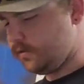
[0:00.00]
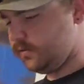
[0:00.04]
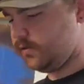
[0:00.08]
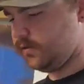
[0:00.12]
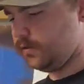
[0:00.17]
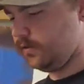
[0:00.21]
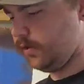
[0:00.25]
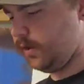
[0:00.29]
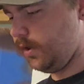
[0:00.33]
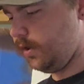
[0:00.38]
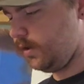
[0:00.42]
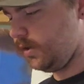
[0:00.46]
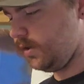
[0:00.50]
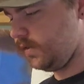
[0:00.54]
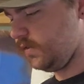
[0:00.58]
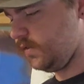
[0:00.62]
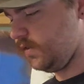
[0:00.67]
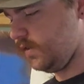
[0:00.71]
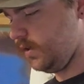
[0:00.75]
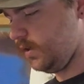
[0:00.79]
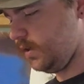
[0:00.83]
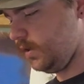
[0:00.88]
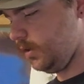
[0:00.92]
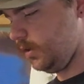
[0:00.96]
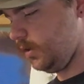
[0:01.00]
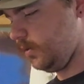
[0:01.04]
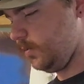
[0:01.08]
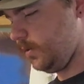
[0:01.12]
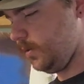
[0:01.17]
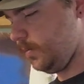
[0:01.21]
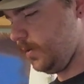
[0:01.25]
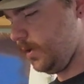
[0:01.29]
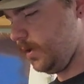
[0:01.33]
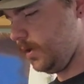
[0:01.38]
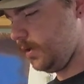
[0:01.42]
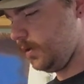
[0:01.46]
so y'all can see it a little
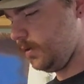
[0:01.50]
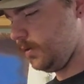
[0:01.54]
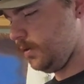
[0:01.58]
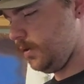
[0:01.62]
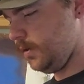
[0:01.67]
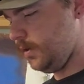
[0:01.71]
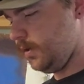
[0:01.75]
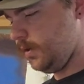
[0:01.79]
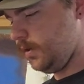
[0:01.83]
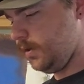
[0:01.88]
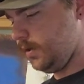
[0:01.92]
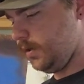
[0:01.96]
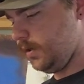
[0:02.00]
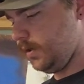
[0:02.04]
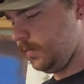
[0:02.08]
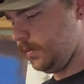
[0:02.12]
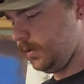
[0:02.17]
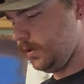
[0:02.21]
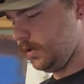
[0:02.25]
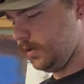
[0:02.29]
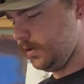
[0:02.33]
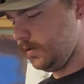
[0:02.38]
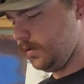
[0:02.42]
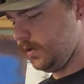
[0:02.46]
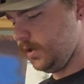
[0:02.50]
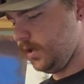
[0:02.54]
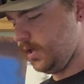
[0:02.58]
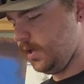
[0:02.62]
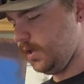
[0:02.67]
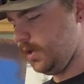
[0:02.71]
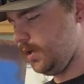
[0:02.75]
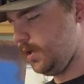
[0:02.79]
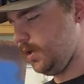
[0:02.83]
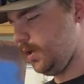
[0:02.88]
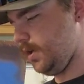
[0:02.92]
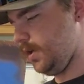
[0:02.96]
bit better, I'm gonna go ahead
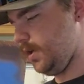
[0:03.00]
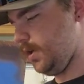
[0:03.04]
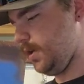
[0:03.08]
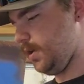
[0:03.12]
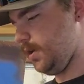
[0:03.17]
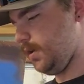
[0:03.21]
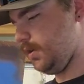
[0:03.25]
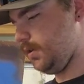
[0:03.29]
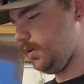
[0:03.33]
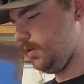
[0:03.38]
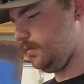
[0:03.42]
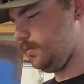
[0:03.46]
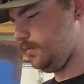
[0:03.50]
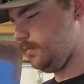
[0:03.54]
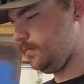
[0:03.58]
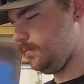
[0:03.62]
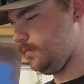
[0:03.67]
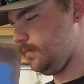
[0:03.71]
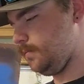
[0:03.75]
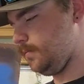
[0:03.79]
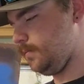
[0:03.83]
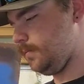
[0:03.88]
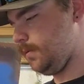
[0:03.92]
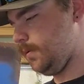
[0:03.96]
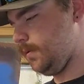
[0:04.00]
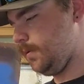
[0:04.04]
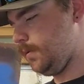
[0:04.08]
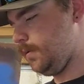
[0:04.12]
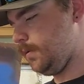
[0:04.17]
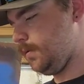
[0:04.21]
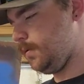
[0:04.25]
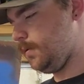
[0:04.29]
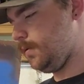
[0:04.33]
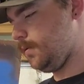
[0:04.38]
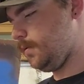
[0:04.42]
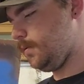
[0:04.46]
and,
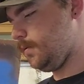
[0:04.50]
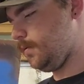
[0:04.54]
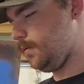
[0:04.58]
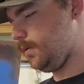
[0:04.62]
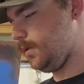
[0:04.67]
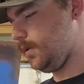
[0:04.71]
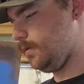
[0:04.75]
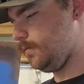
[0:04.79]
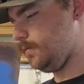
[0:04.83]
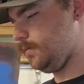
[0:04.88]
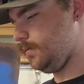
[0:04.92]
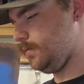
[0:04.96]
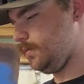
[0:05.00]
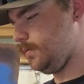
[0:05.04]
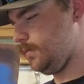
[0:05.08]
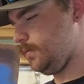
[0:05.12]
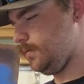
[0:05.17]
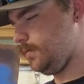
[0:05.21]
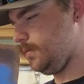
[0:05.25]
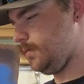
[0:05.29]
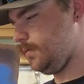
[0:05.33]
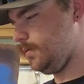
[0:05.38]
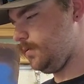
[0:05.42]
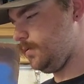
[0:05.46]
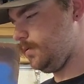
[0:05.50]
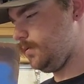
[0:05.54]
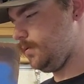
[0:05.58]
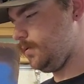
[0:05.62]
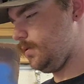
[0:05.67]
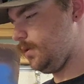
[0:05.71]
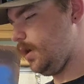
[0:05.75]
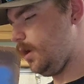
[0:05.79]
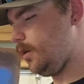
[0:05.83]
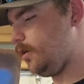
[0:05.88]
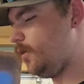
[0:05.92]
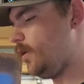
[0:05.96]
well,
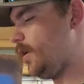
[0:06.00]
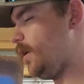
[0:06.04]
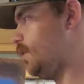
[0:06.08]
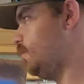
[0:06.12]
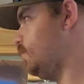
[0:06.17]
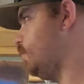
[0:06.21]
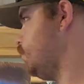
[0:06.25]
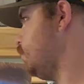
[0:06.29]
I'll go ahead and